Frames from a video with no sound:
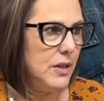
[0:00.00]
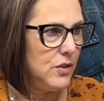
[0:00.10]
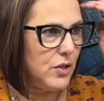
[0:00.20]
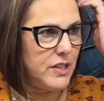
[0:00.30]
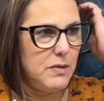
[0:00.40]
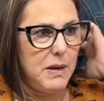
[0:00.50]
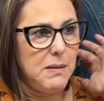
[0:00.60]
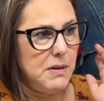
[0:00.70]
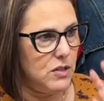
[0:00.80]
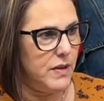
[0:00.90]
Trust me,
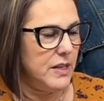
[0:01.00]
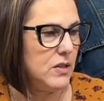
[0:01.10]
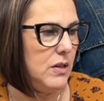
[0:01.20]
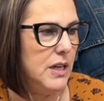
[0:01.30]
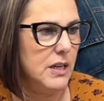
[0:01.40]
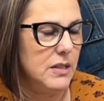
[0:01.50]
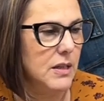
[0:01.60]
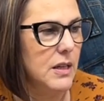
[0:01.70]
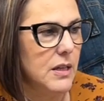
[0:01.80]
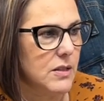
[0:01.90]
much faster. It is,
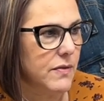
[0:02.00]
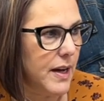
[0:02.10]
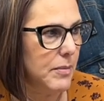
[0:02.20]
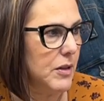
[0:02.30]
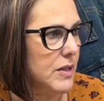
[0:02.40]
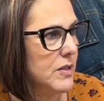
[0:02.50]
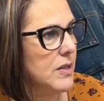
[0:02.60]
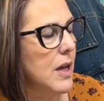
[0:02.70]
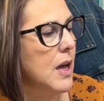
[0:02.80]
it is fabulous.